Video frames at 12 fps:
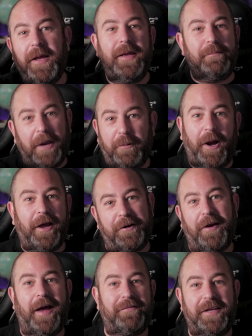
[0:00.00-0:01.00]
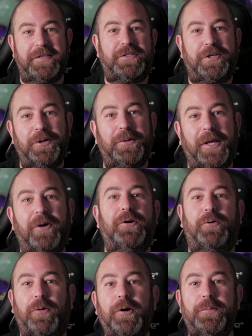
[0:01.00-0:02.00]
Meanwhile, you have these two little
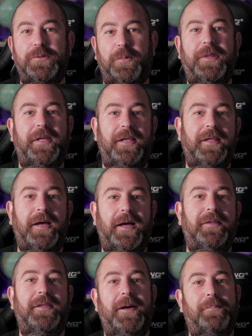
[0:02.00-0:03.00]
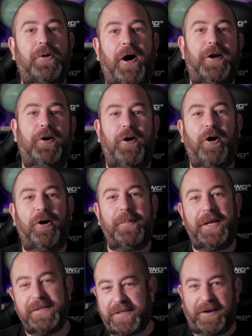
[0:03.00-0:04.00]
groups within the broader
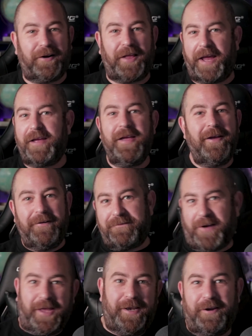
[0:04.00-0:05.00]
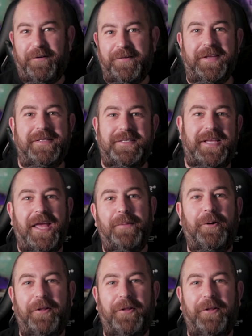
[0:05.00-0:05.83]
armies that are like fighting over this table,